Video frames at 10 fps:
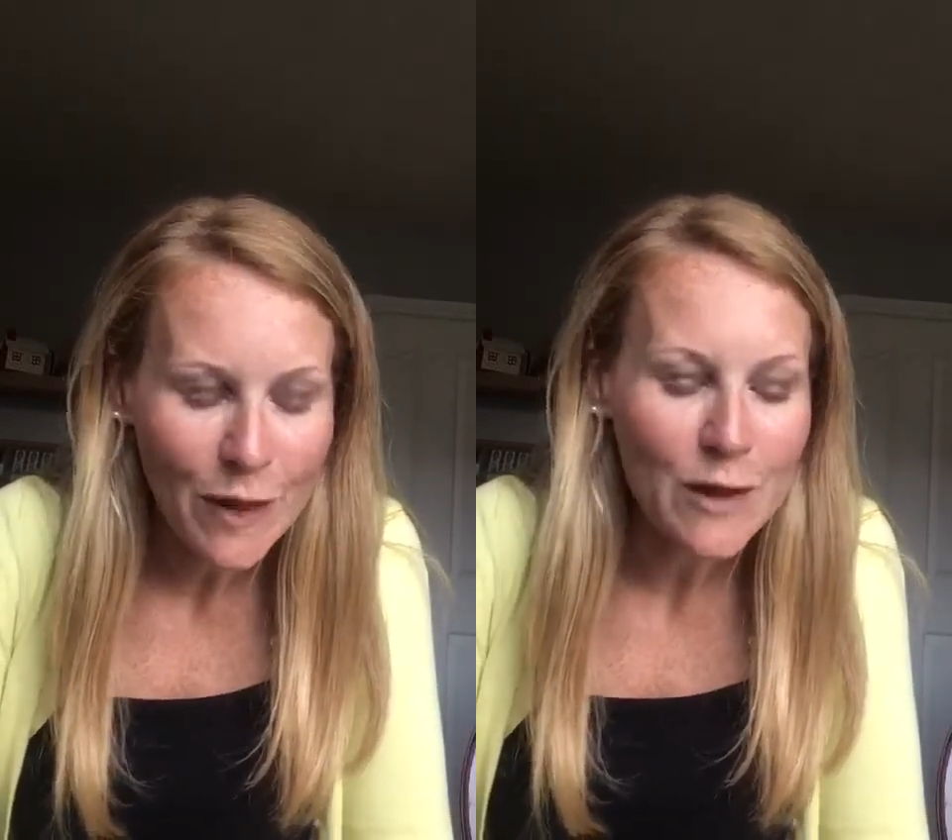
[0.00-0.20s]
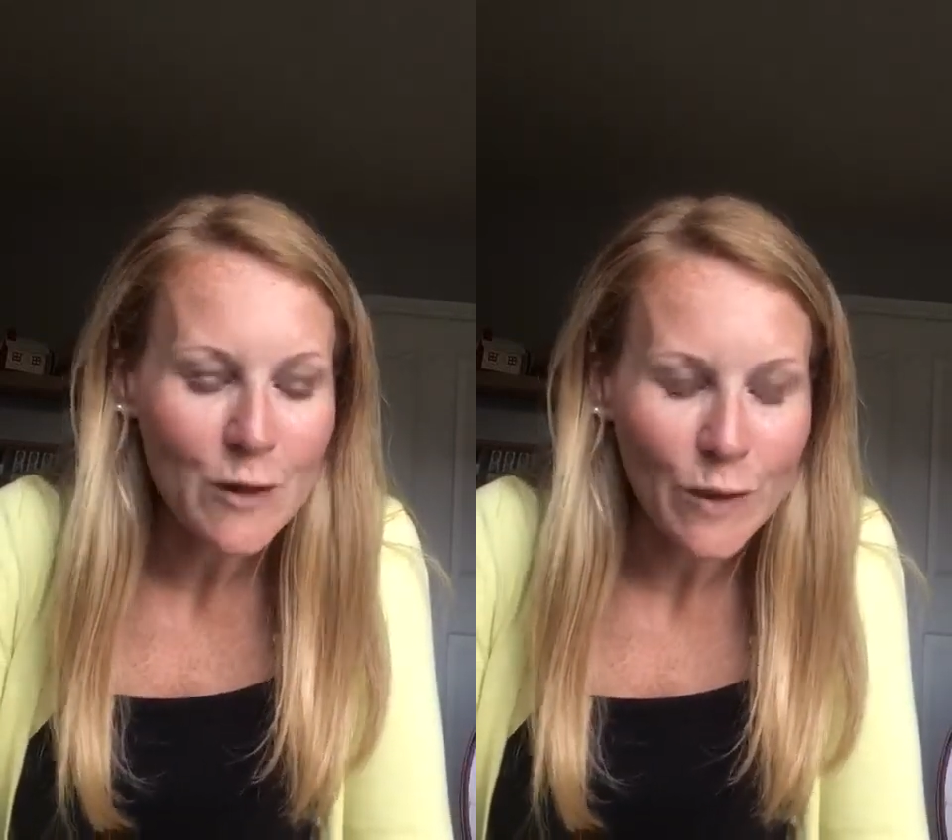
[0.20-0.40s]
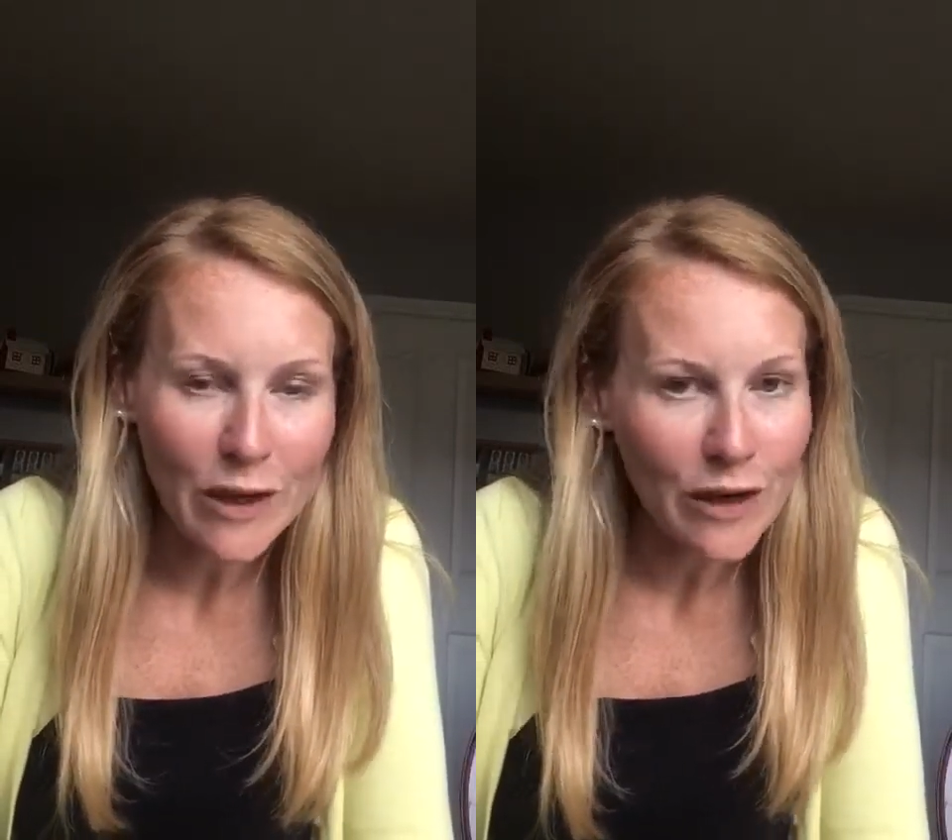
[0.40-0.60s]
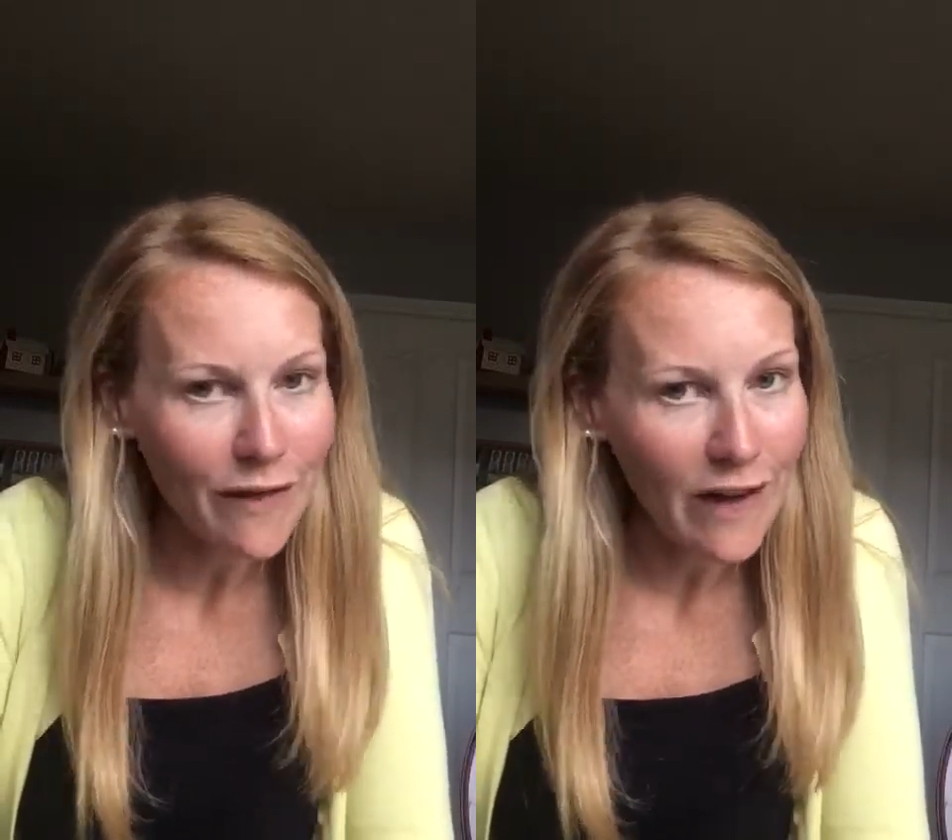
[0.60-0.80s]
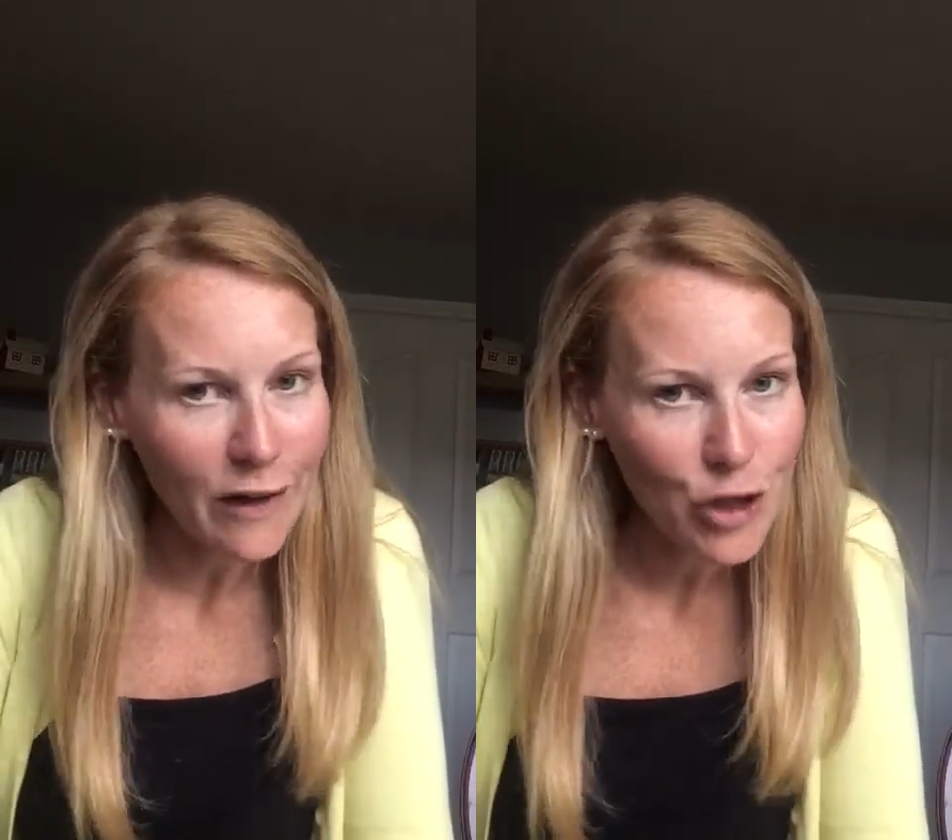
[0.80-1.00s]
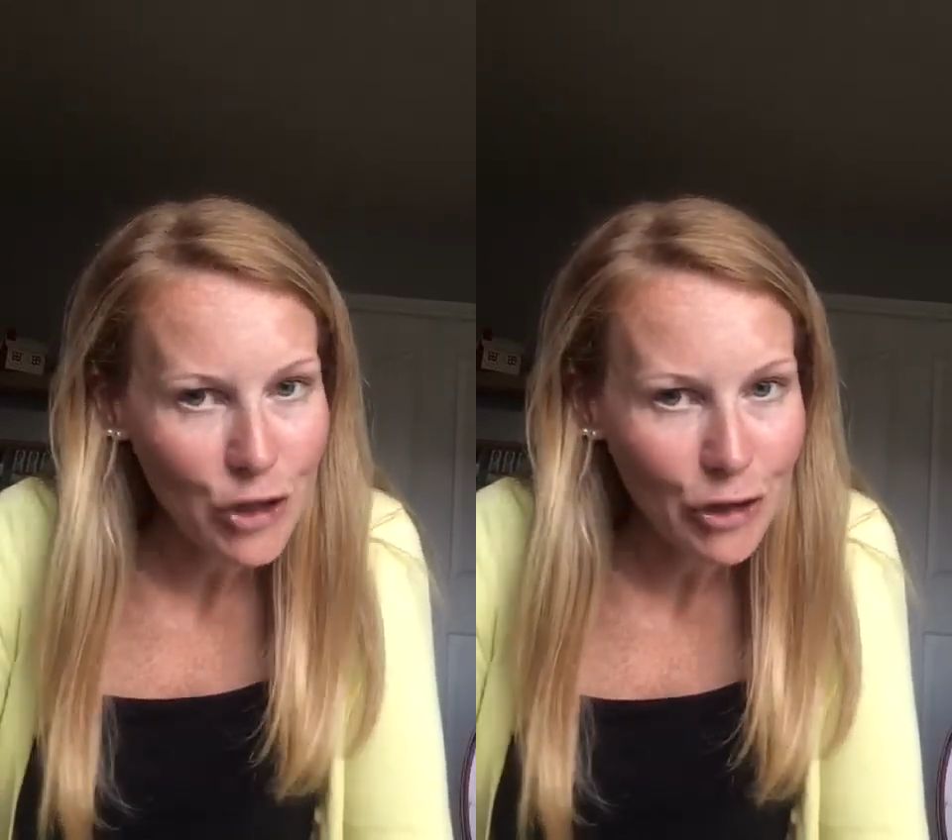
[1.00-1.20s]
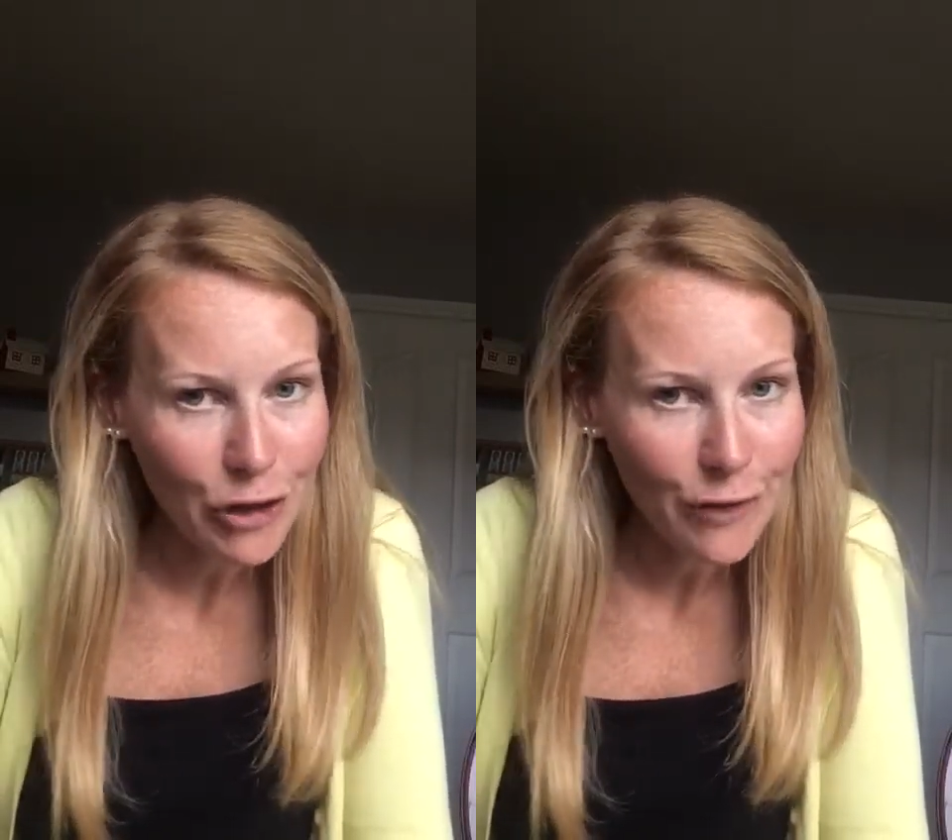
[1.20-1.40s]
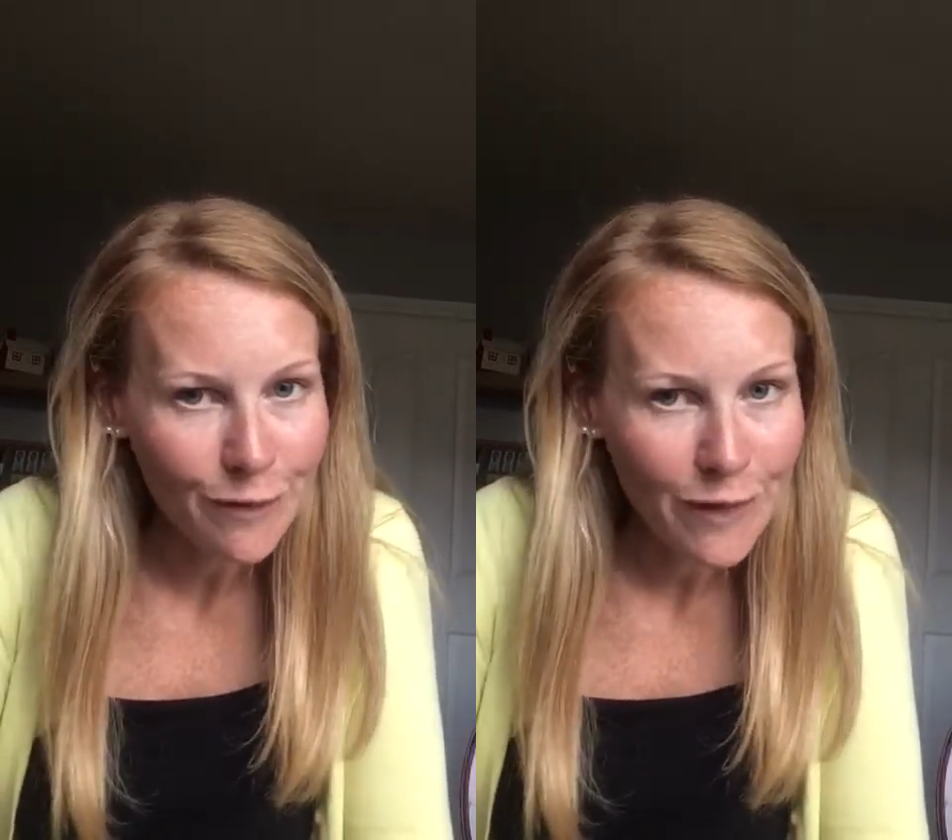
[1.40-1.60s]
So we could have had 2,